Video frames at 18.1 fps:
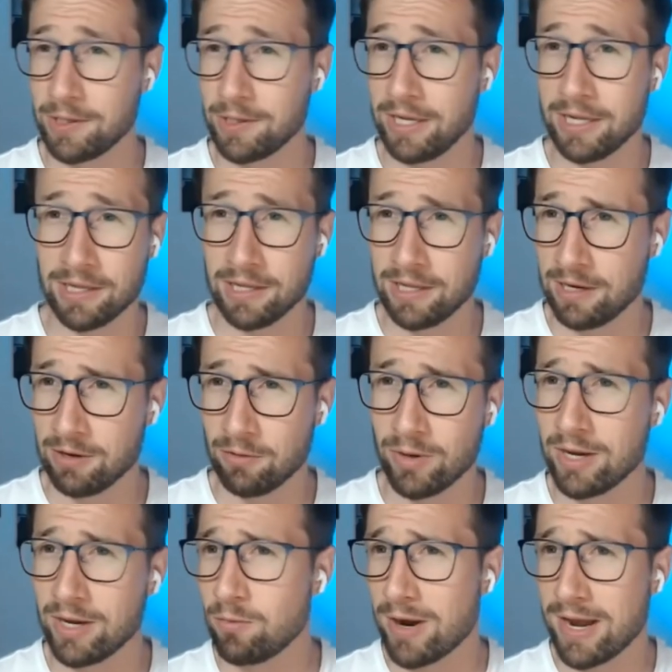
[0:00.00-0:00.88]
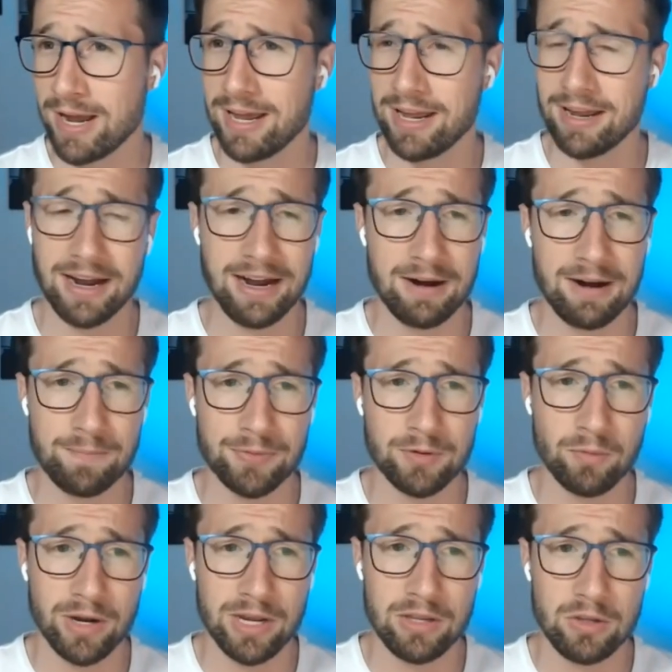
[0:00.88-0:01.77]
in a, in a weird way, um,
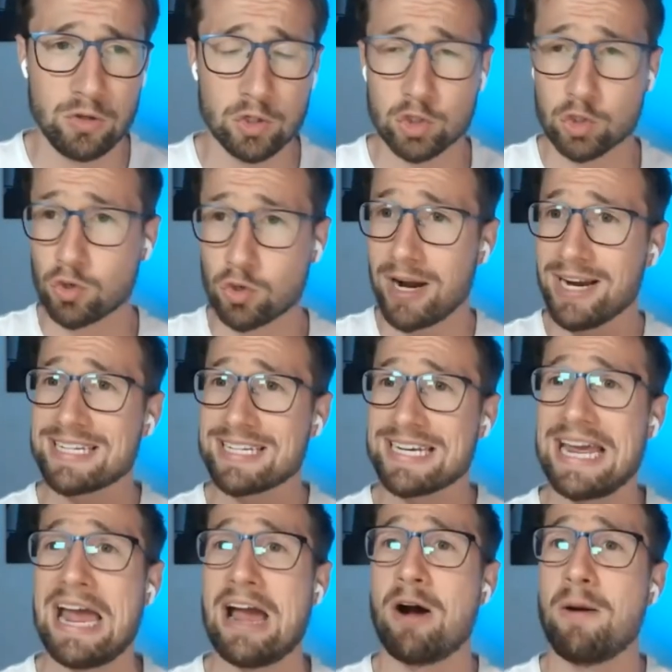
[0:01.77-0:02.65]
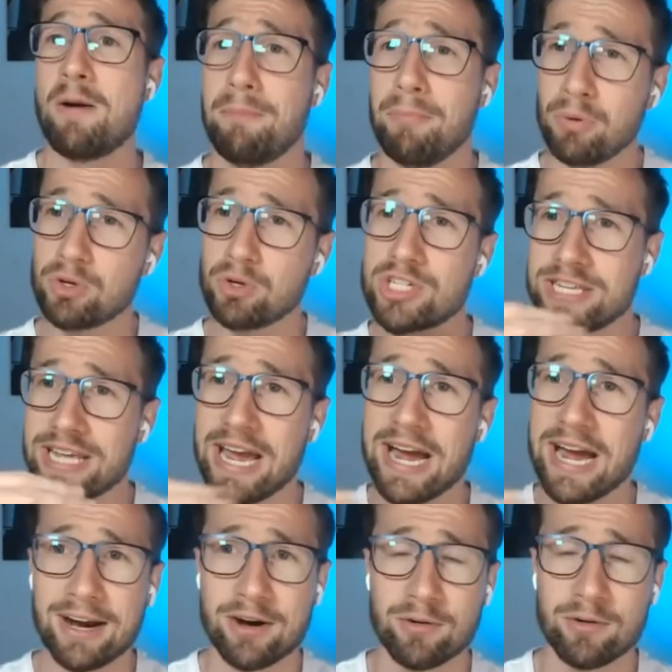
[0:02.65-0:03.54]
where you're trying to help push the
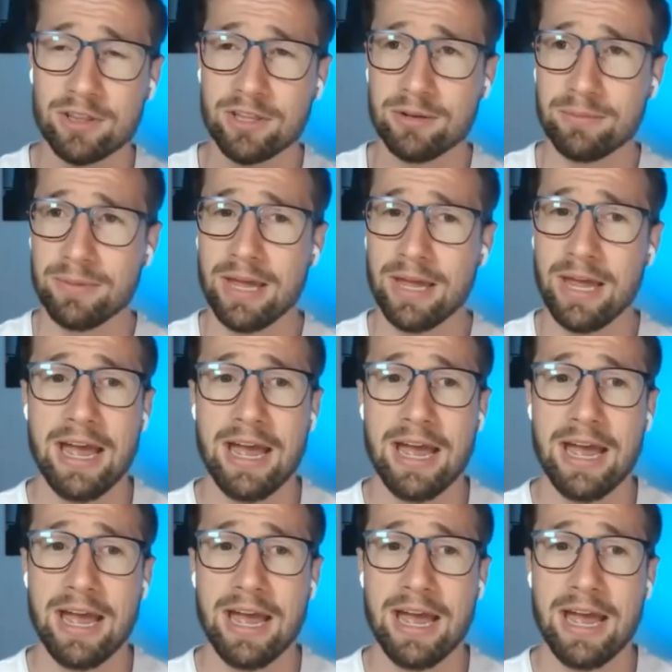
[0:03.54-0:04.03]
algorithm